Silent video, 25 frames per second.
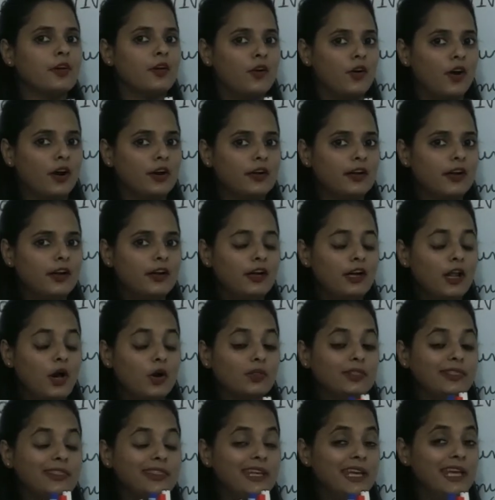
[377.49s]
Got it?
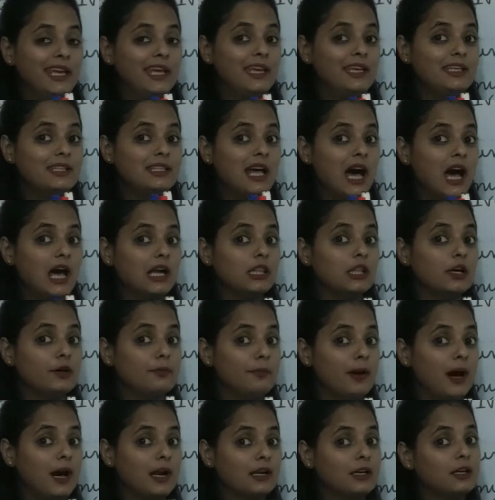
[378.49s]
Now these are the
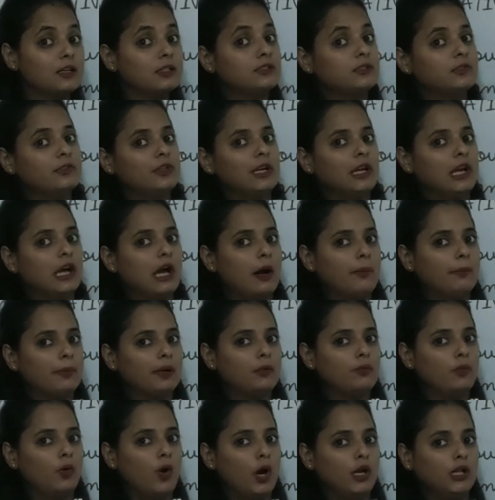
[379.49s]
markers will come
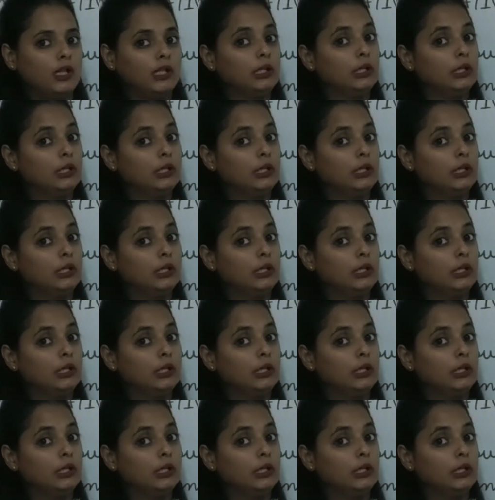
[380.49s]
in what?